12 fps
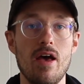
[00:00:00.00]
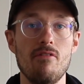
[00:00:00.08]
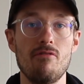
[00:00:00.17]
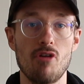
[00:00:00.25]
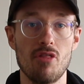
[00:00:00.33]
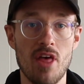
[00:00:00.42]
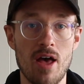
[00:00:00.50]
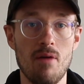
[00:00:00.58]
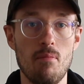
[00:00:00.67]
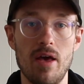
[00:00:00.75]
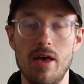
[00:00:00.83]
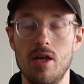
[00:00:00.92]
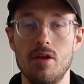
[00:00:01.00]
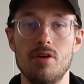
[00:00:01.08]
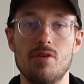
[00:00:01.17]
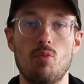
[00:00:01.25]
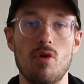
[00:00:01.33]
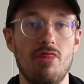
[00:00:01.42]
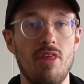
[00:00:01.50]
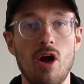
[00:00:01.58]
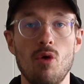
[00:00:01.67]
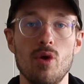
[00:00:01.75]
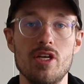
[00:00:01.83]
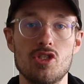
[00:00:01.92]
For them, and with
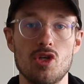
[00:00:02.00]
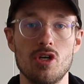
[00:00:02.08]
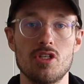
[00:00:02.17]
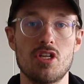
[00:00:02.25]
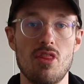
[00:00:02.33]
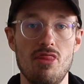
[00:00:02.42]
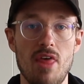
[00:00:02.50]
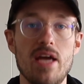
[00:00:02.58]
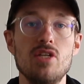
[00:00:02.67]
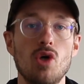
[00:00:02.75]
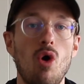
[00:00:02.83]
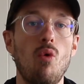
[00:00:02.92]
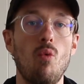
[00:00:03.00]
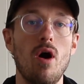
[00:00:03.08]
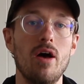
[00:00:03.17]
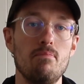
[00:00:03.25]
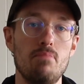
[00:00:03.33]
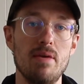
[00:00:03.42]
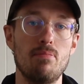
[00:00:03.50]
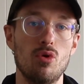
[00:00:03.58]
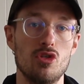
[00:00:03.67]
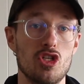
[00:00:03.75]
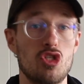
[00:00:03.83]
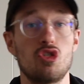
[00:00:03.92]
their research, they don't want people
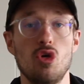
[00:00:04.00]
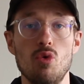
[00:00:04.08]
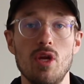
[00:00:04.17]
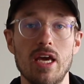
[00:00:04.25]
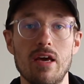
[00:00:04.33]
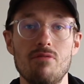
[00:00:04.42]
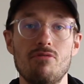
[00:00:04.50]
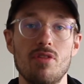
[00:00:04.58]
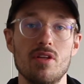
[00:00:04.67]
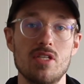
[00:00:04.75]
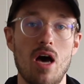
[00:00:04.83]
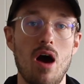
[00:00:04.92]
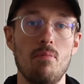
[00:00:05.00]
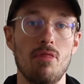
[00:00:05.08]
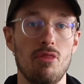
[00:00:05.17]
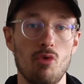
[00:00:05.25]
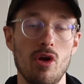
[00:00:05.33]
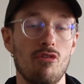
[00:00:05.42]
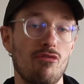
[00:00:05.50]
just tuning in for the top 3 or